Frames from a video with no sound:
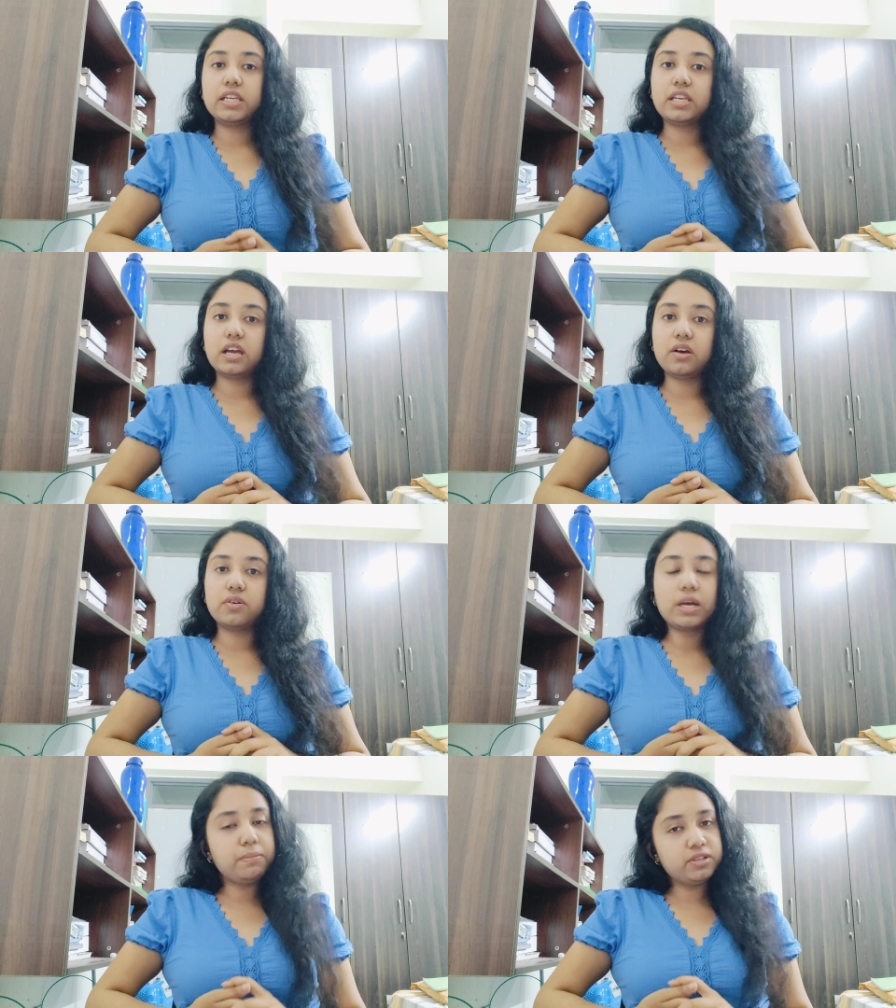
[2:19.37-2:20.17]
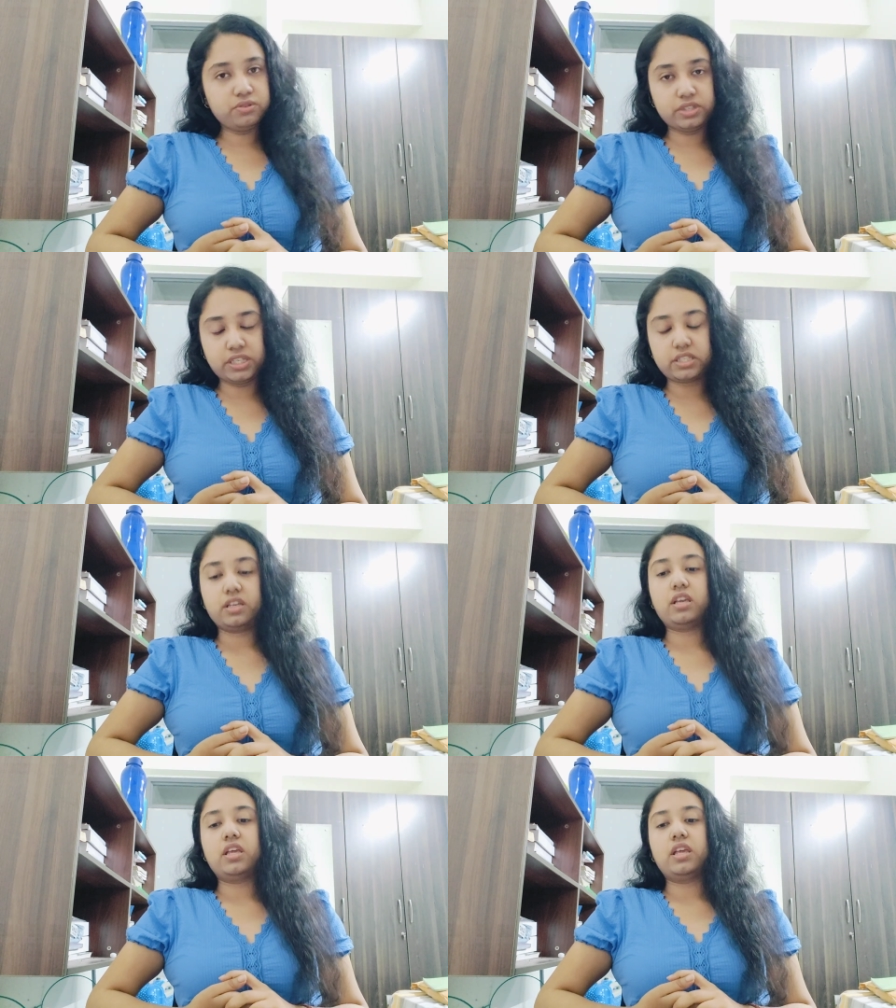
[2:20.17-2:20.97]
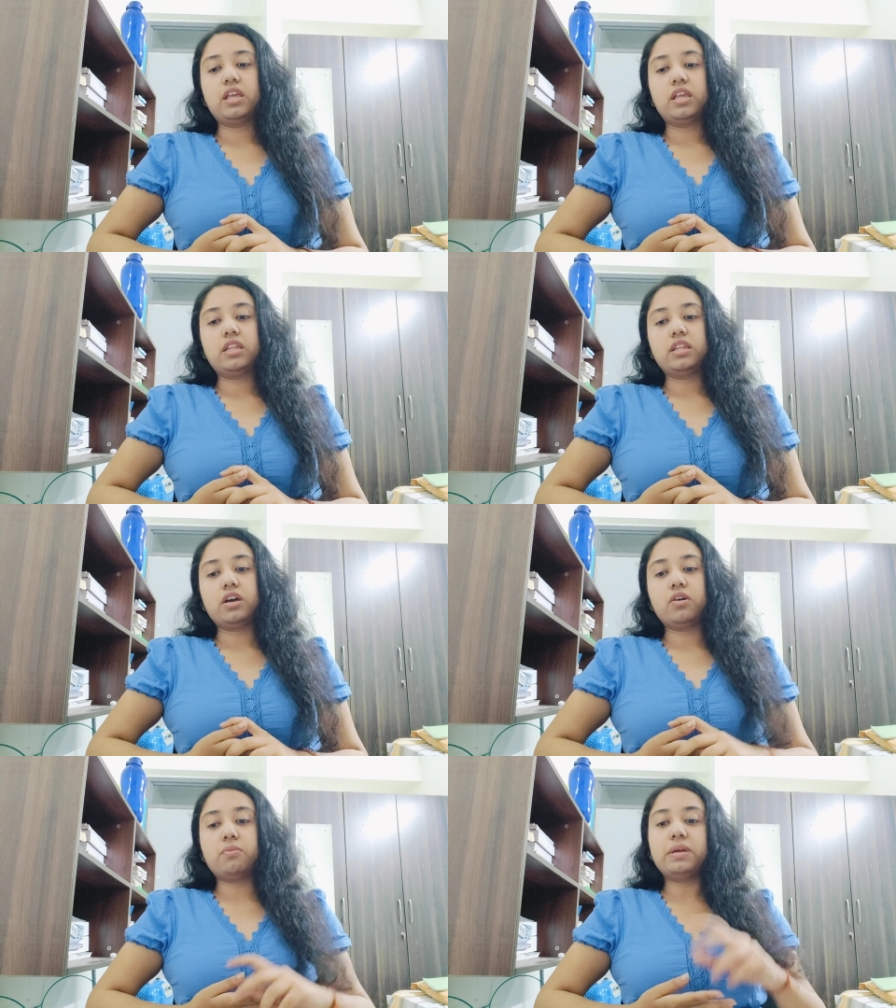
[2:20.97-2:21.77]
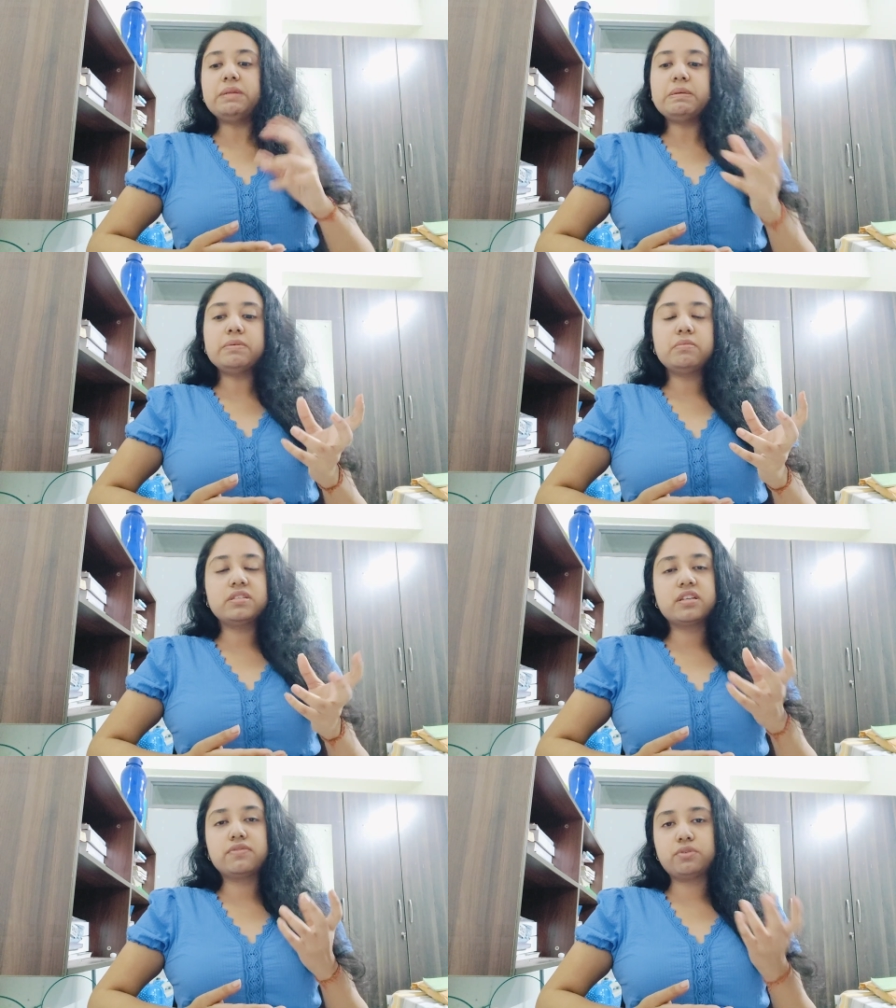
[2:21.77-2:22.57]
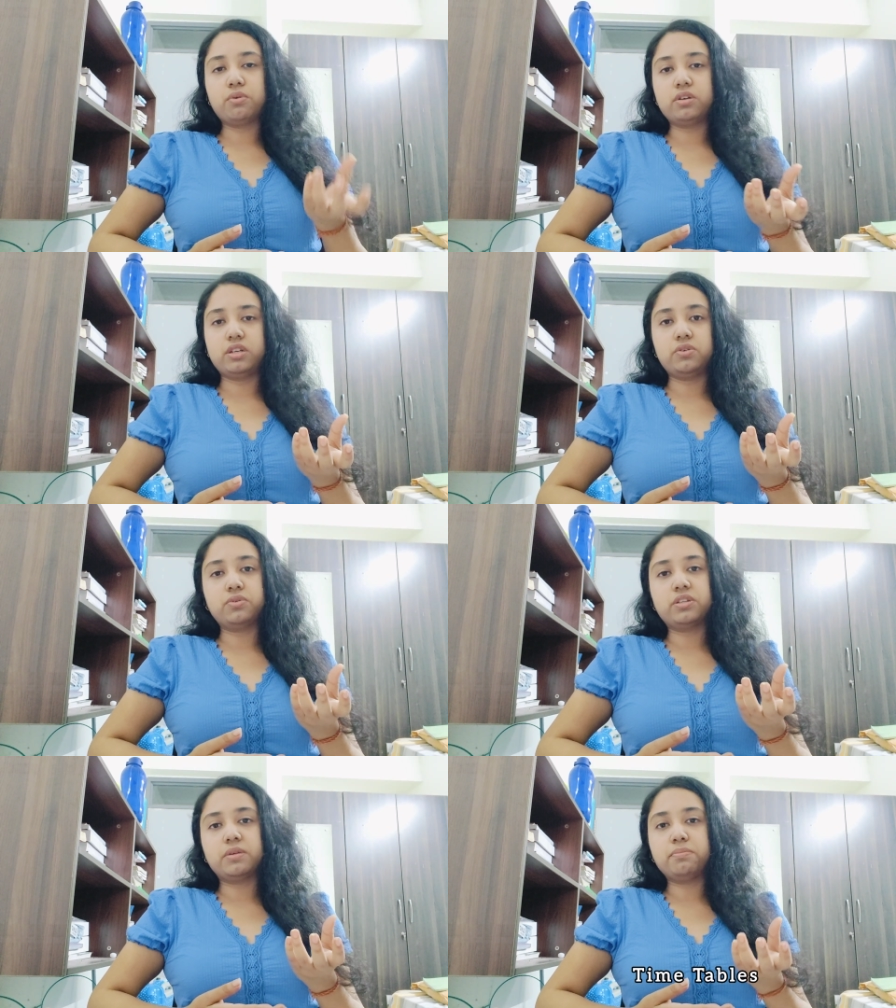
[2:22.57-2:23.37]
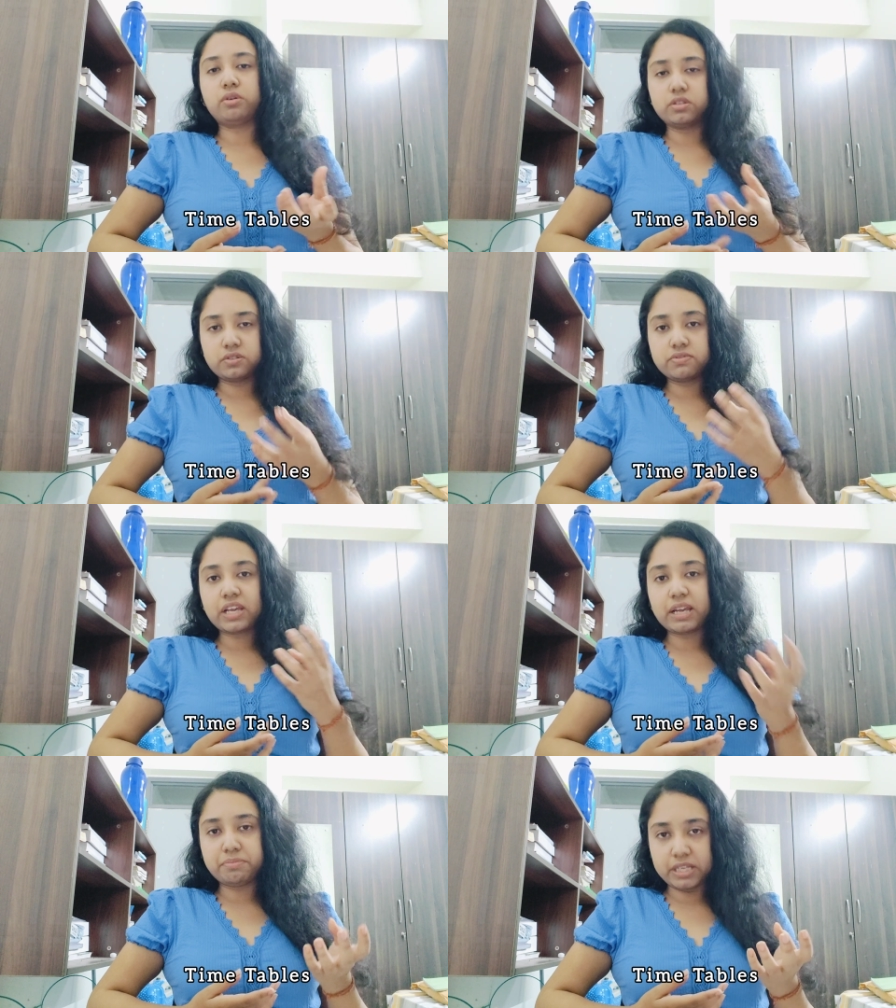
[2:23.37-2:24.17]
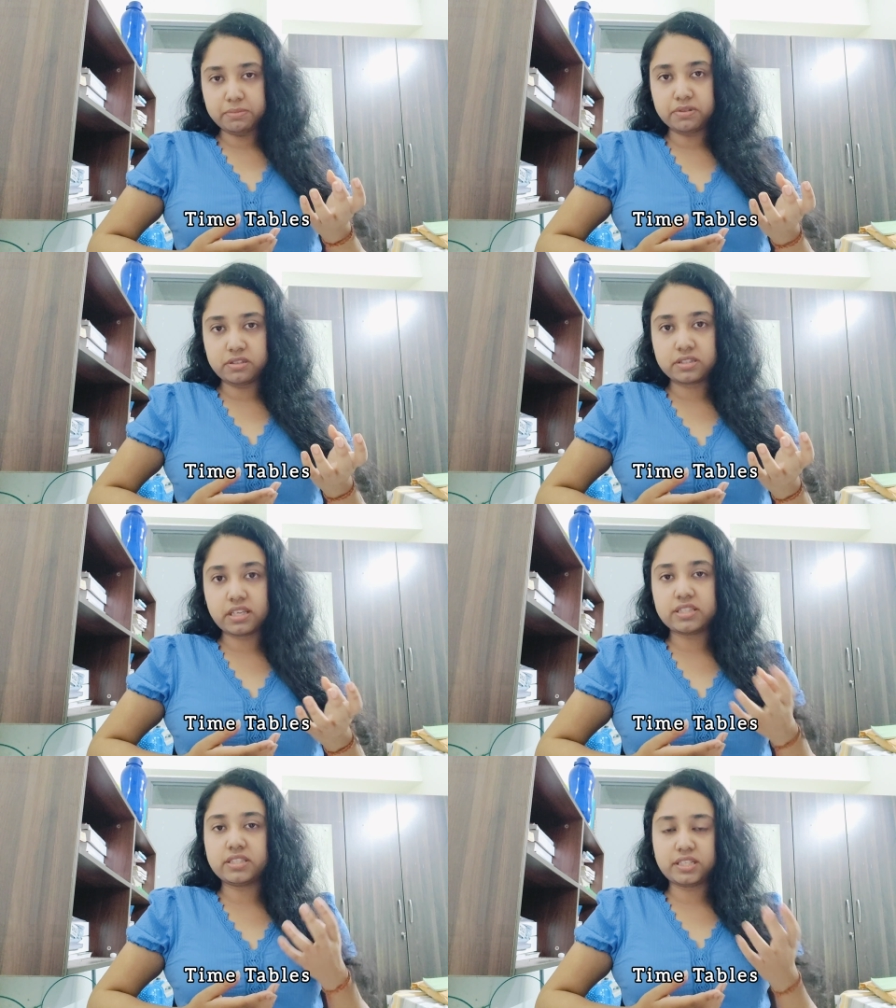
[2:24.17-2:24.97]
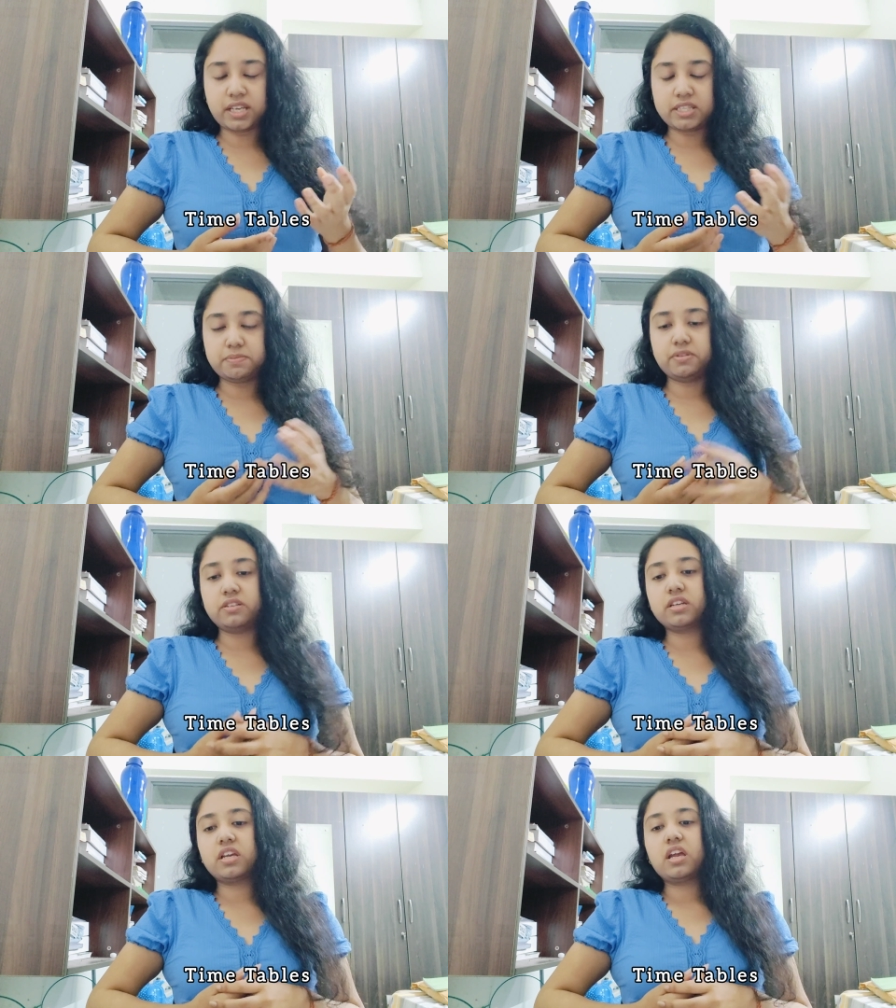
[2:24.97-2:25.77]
Now coming to NEET. Now many people must have told you the importance of timetables as a NEET aspirant,